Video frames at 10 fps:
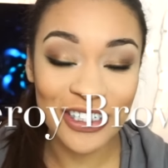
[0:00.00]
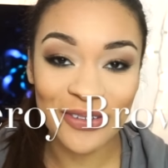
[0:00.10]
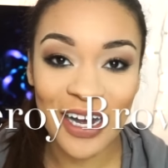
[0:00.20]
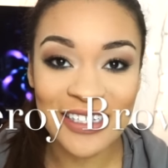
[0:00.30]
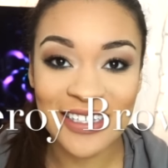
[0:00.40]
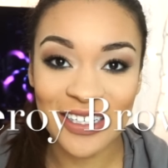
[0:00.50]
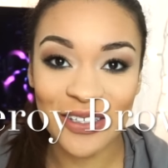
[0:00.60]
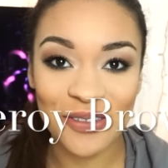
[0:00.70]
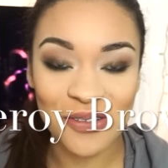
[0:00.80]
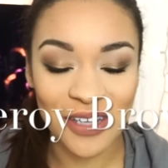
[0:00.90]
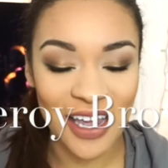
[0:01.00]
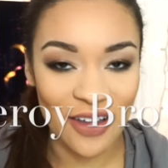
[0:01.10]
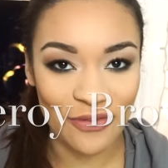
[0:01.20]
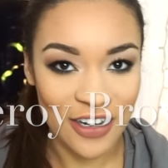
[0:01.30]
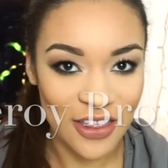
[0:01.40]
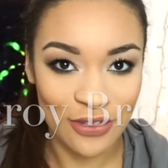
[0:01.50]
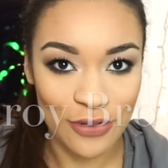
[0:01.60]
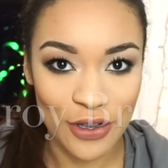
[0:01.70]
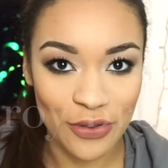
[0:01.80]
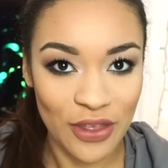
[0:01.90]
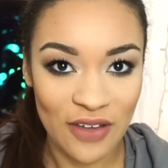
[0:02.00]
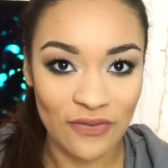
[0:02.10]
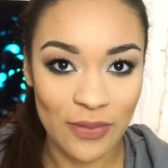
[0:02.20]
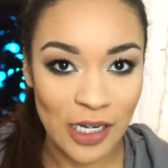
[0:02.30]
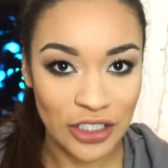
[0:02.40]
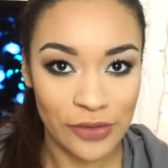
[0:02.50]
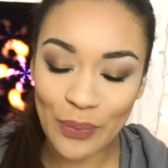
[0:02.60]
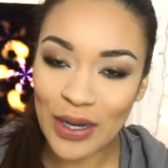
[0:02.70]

You guys can Google it and read through the information.